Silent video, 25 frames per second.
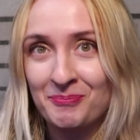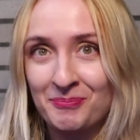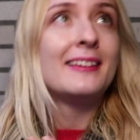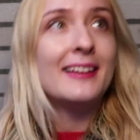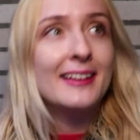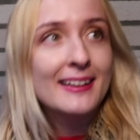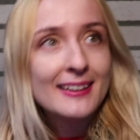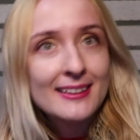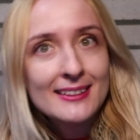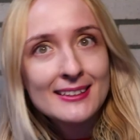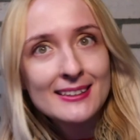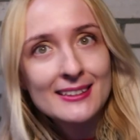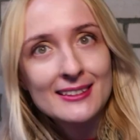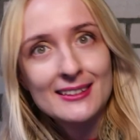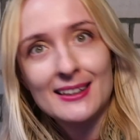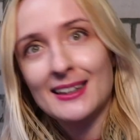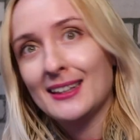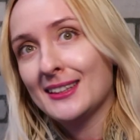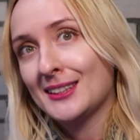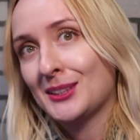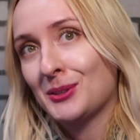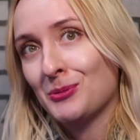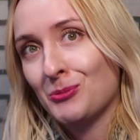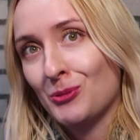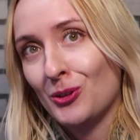This
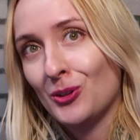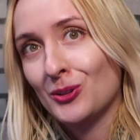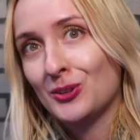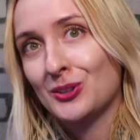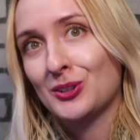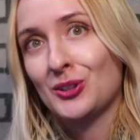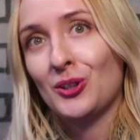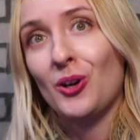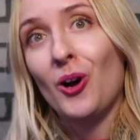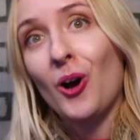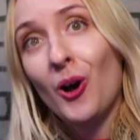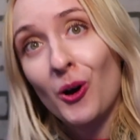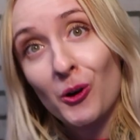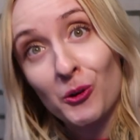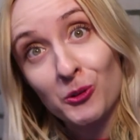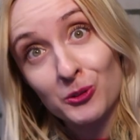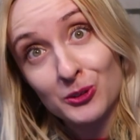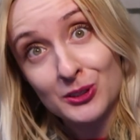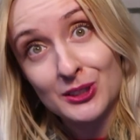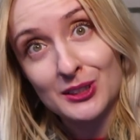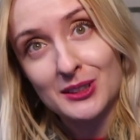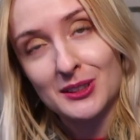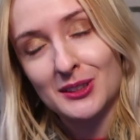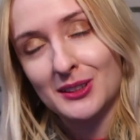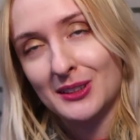is what
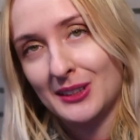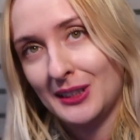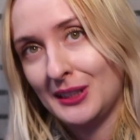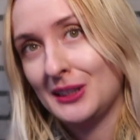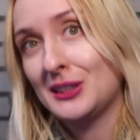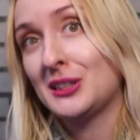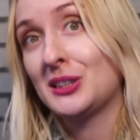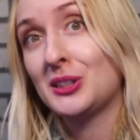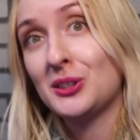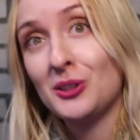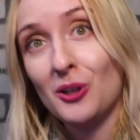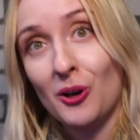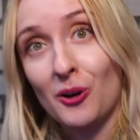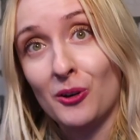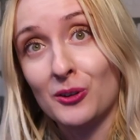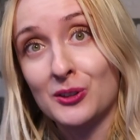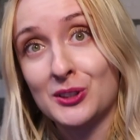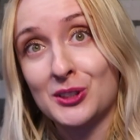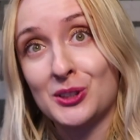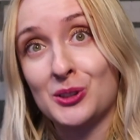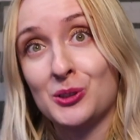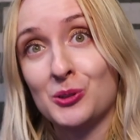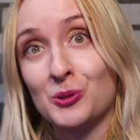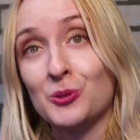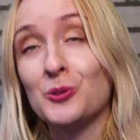caused these
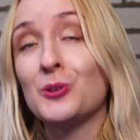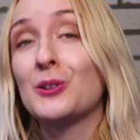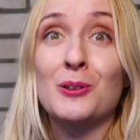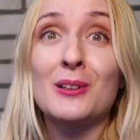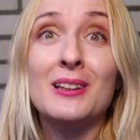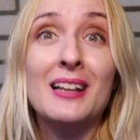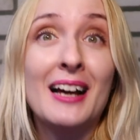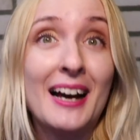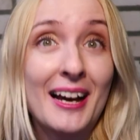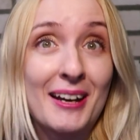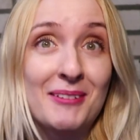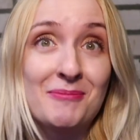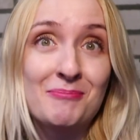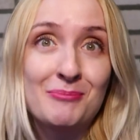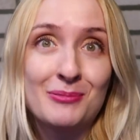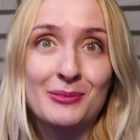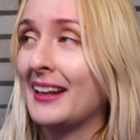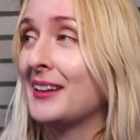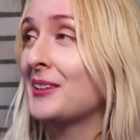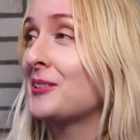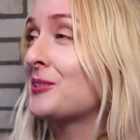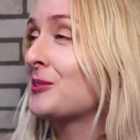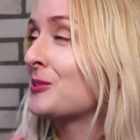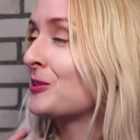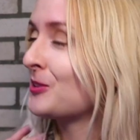stocks to climb
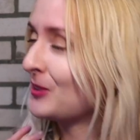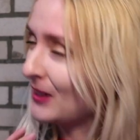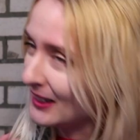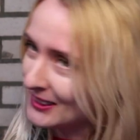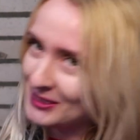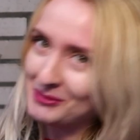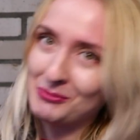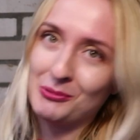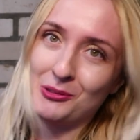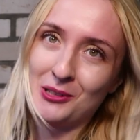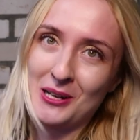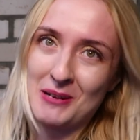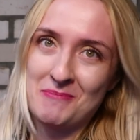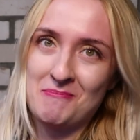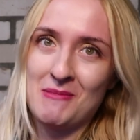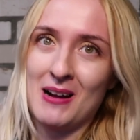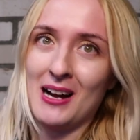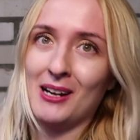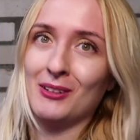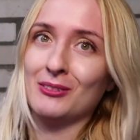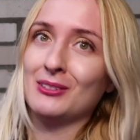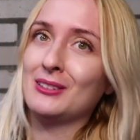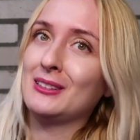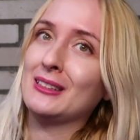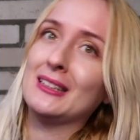incredible
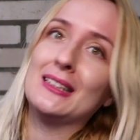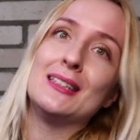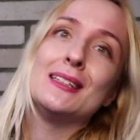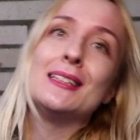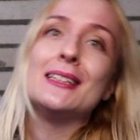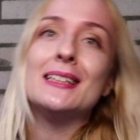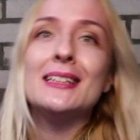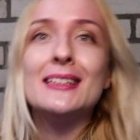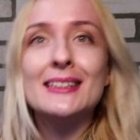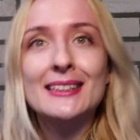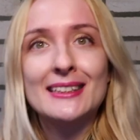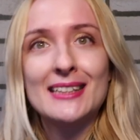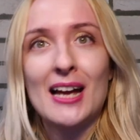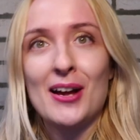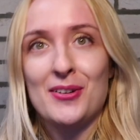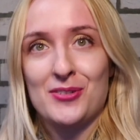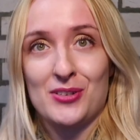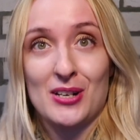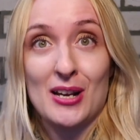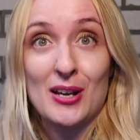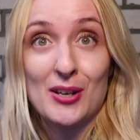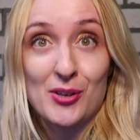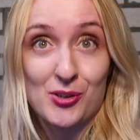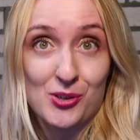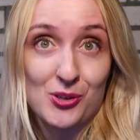amounts in such
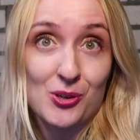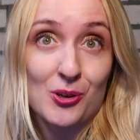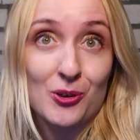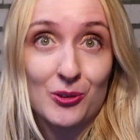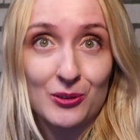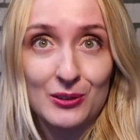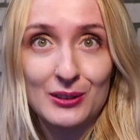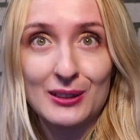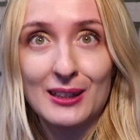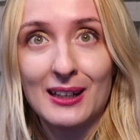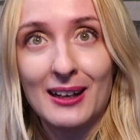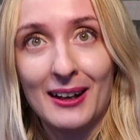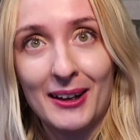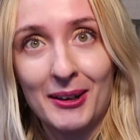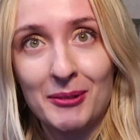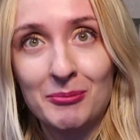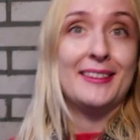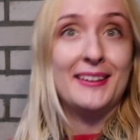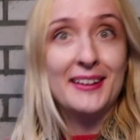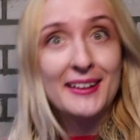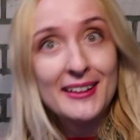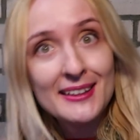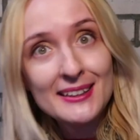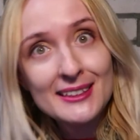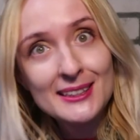a short time.
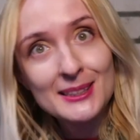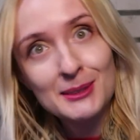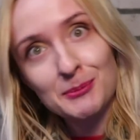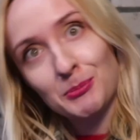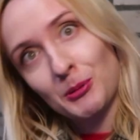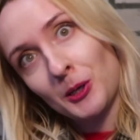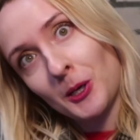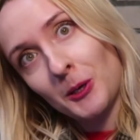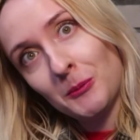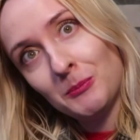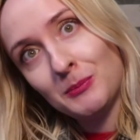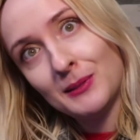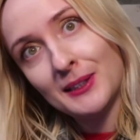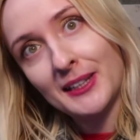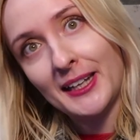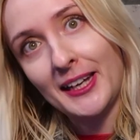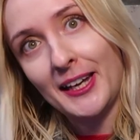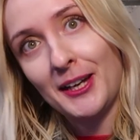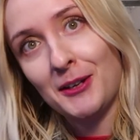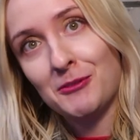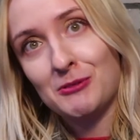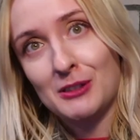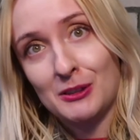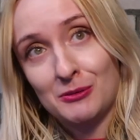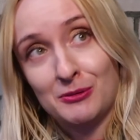This
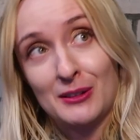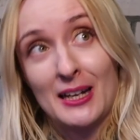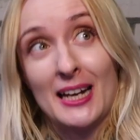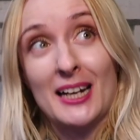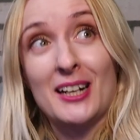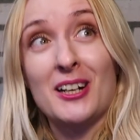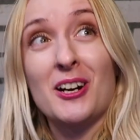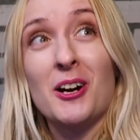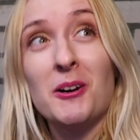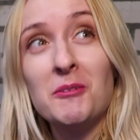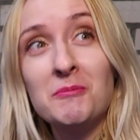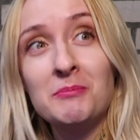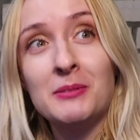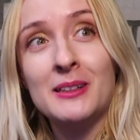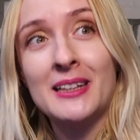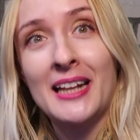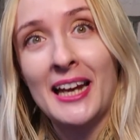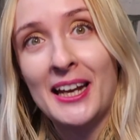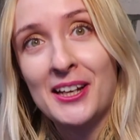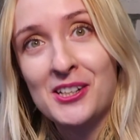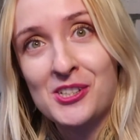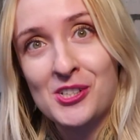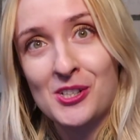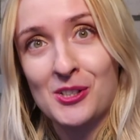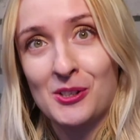probably with a
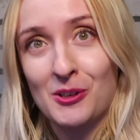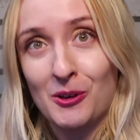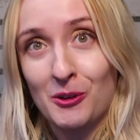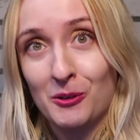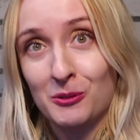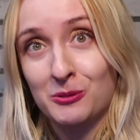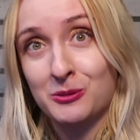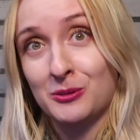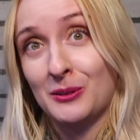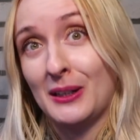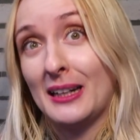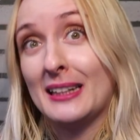combination of